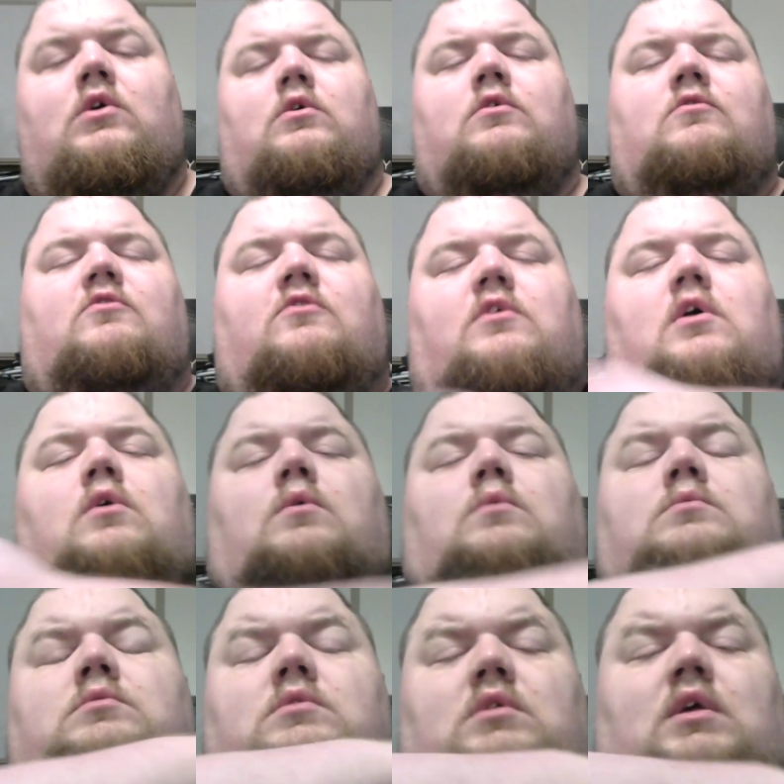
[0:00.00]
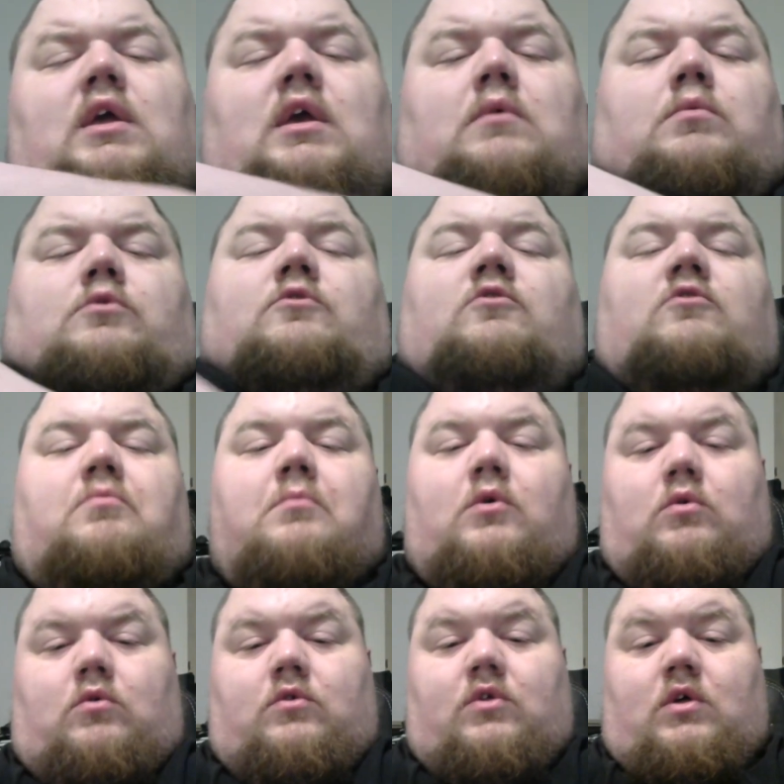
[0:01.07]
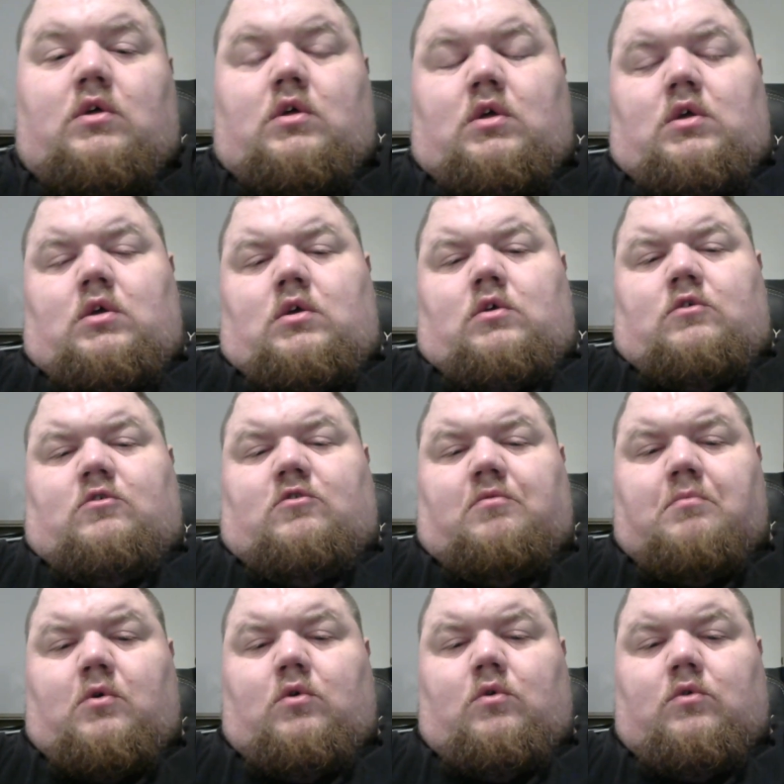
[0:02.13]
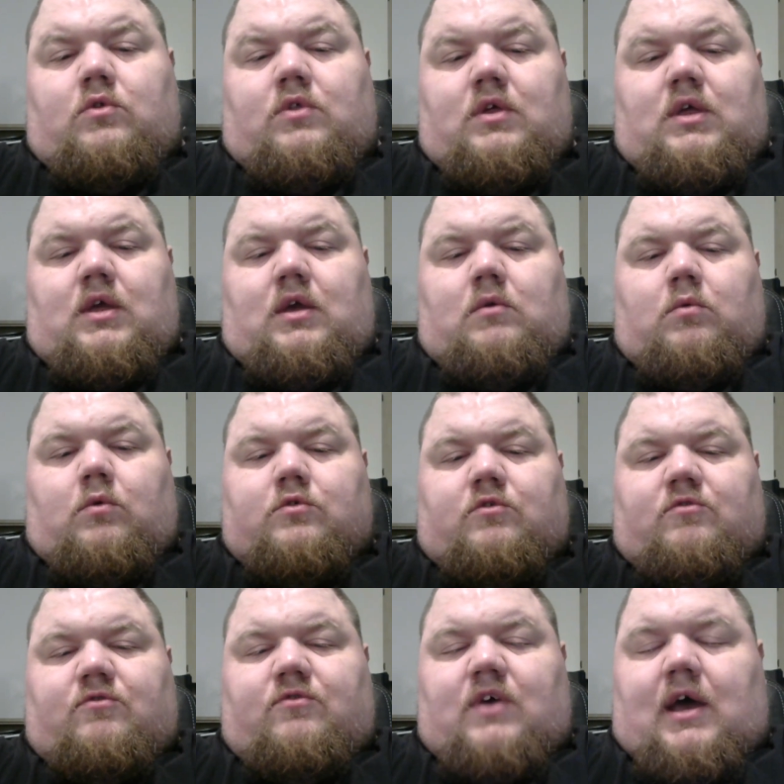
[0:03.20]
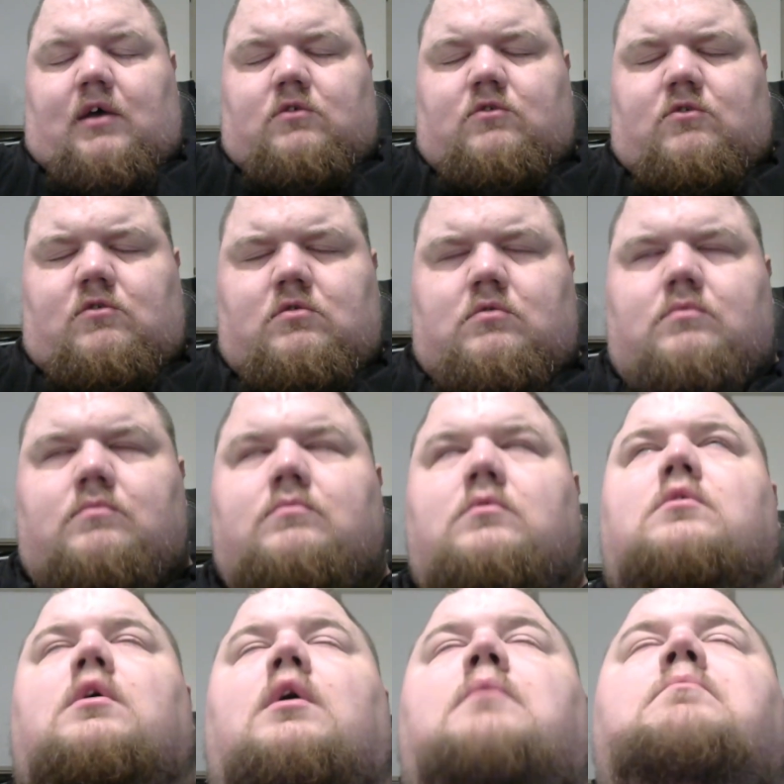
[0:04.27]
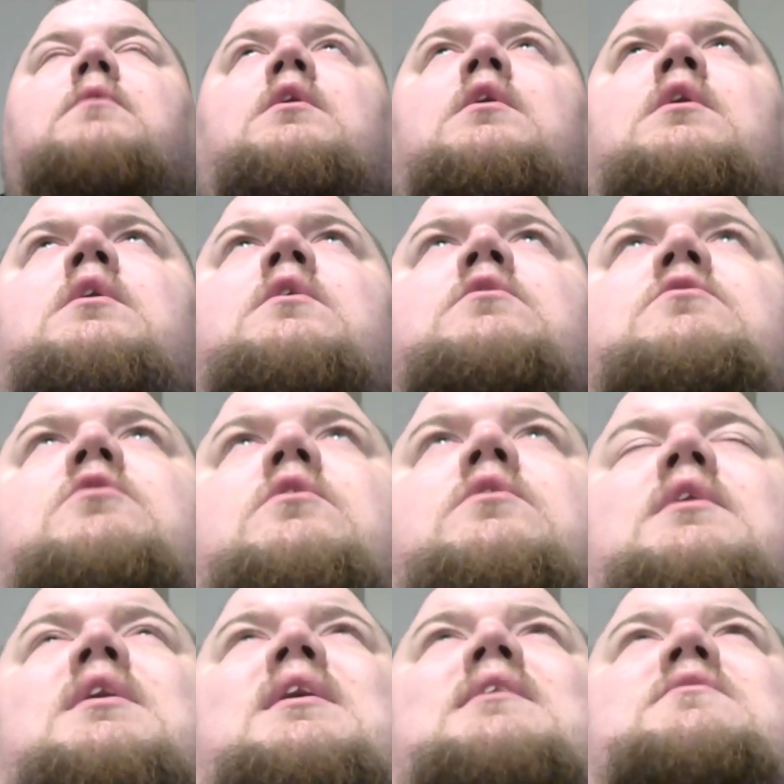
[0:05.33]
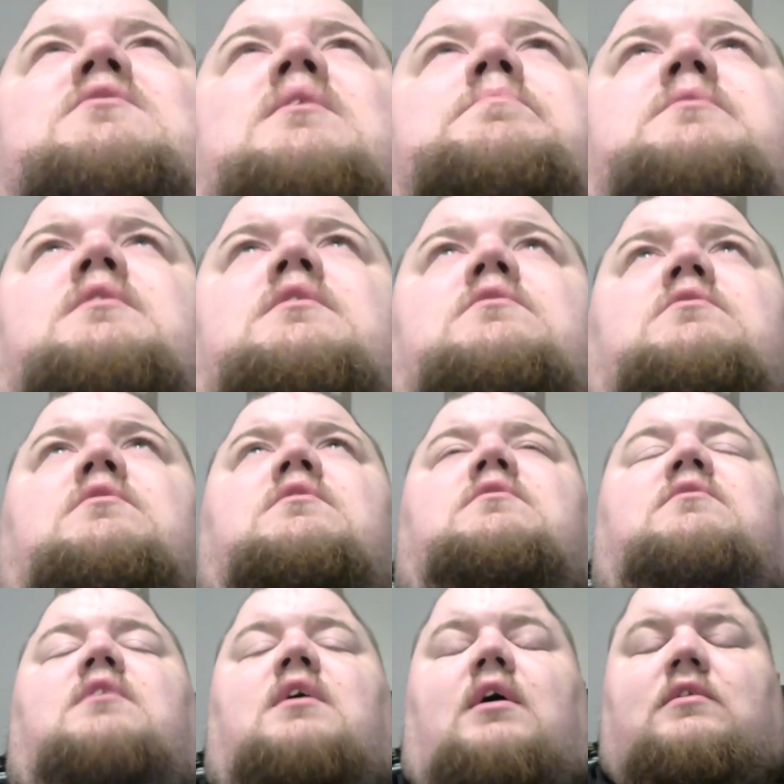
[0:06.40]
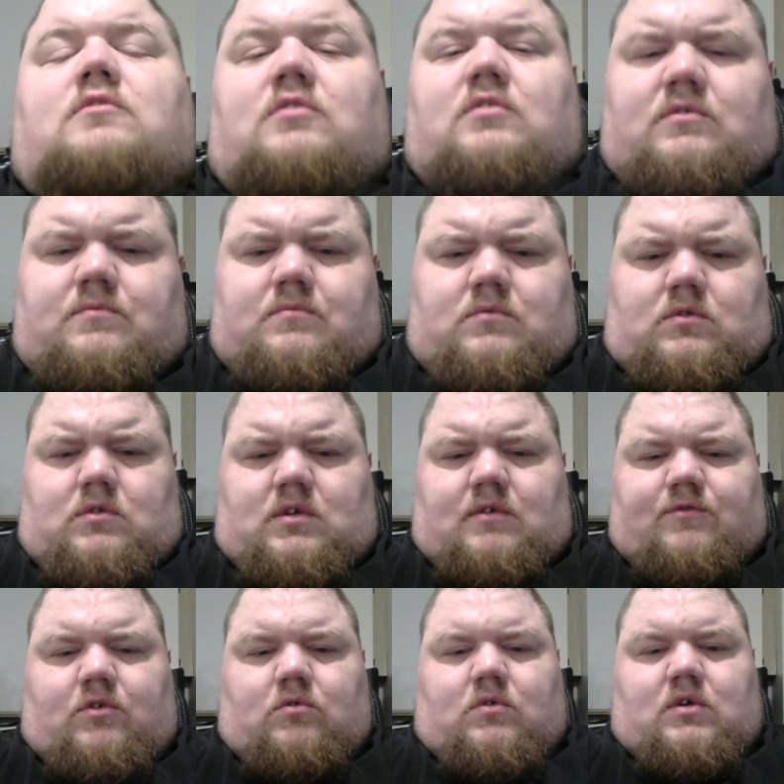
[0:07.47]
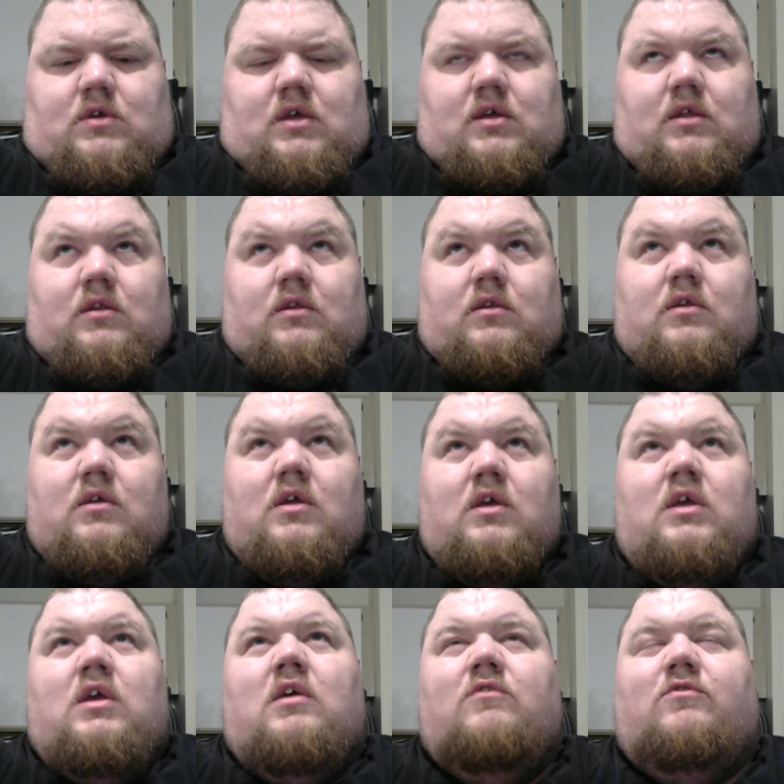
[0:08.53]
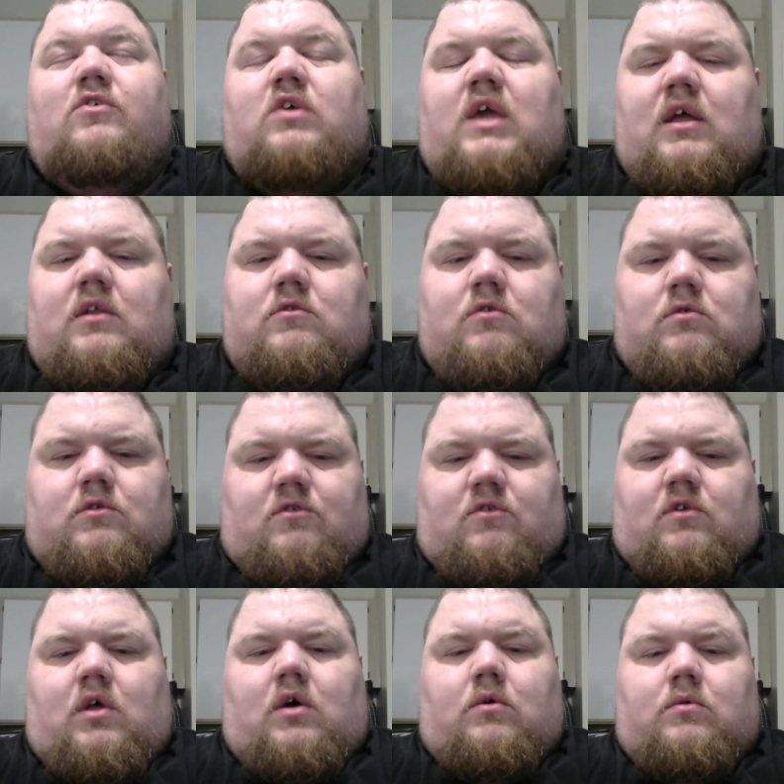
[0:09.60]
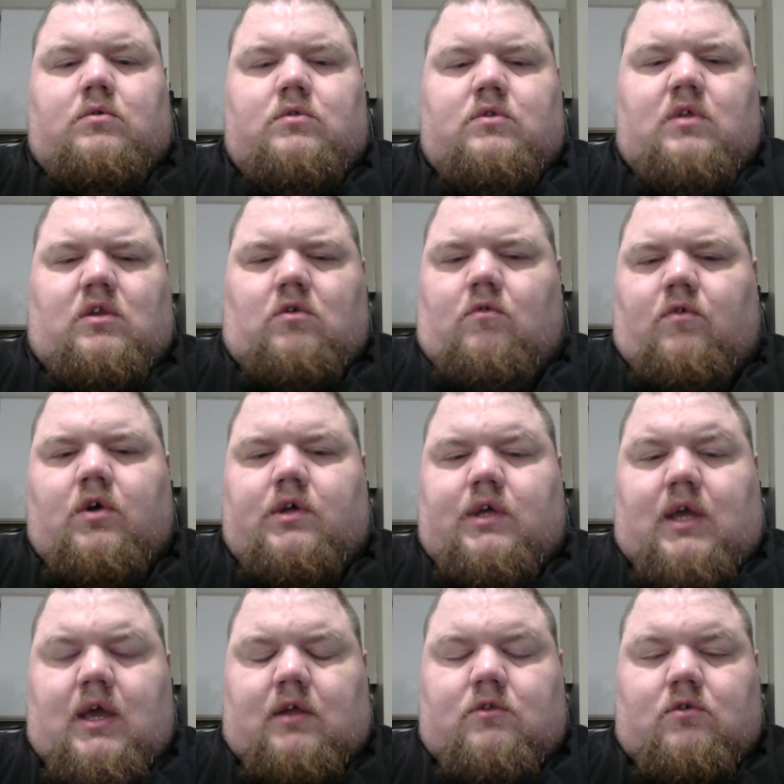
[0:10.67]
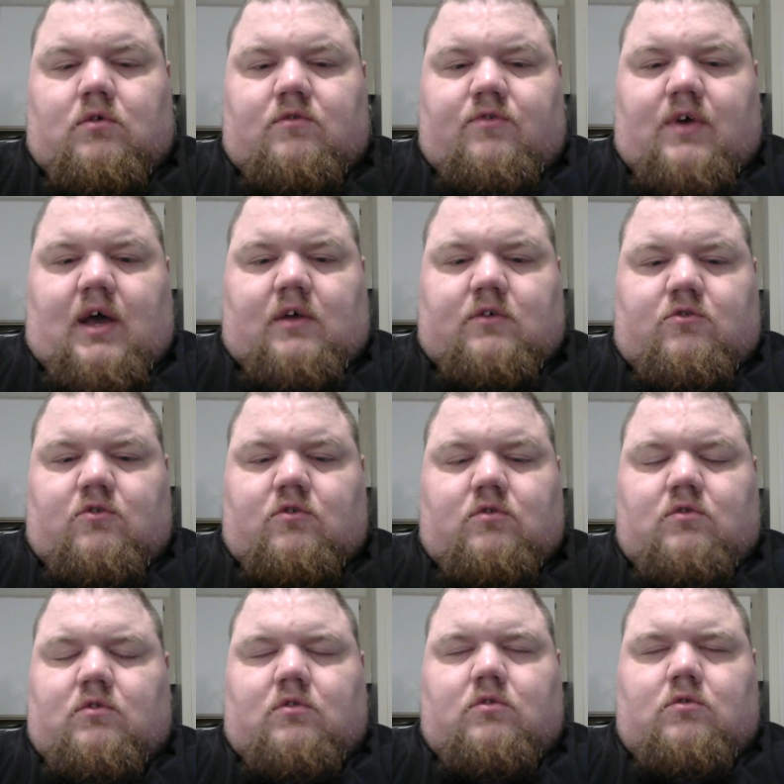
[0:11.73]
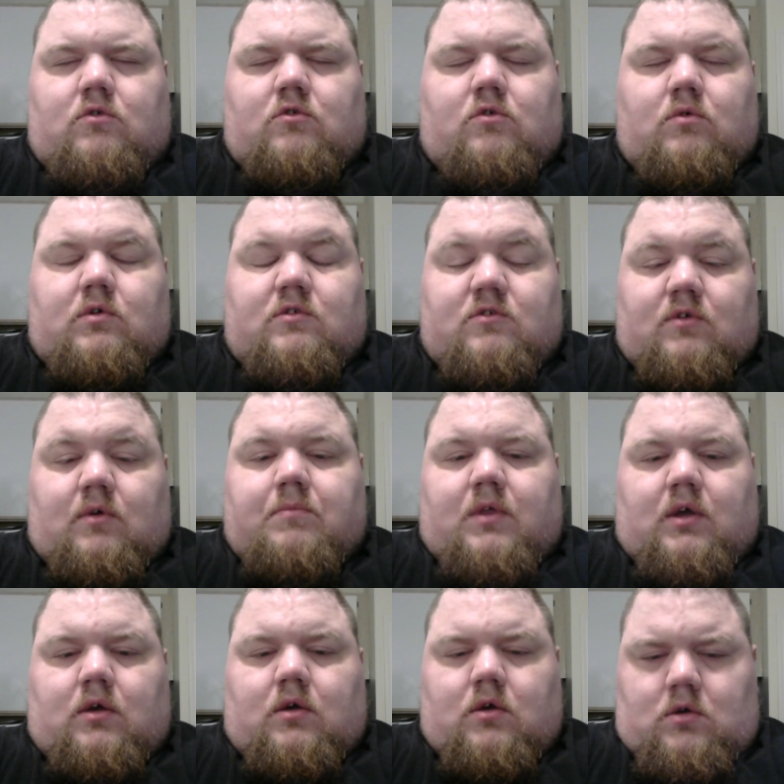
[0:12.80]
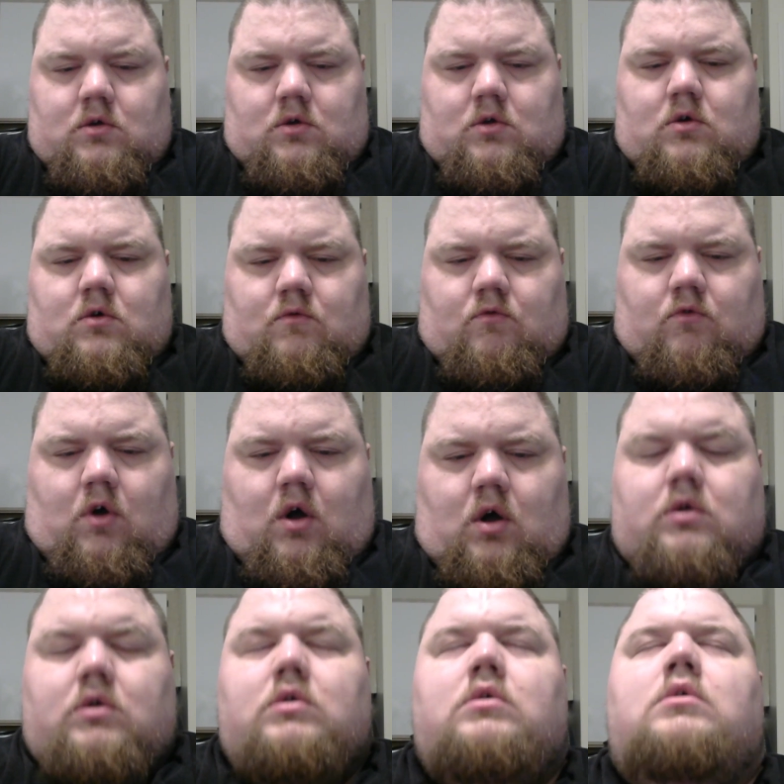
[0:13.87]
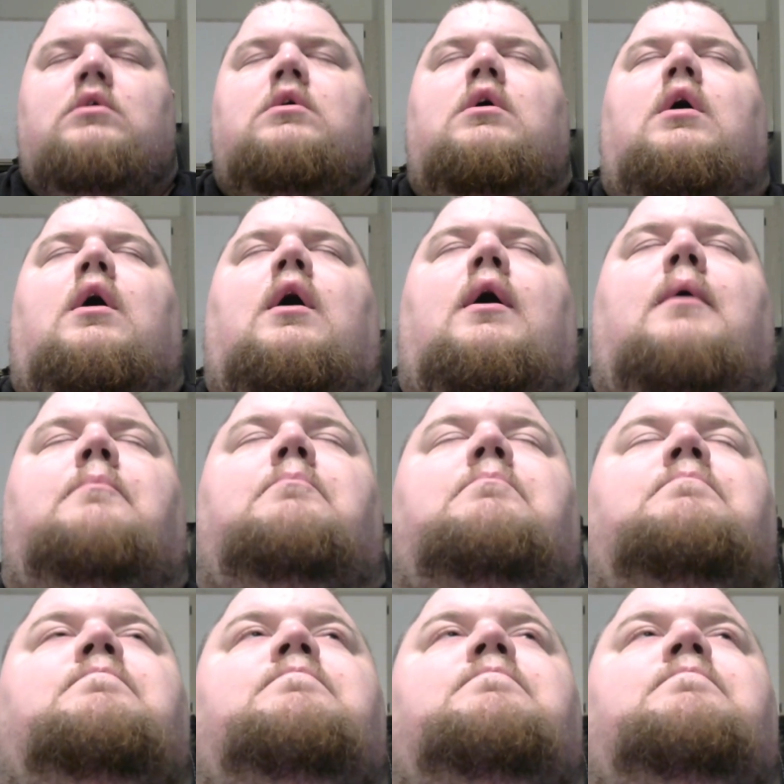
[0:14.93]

Slow equals smooth, smooth equals fast. Okay, so the concept is that if you can if you can't do it slow, then you really can't do it fast. You're doing something wrong. Um,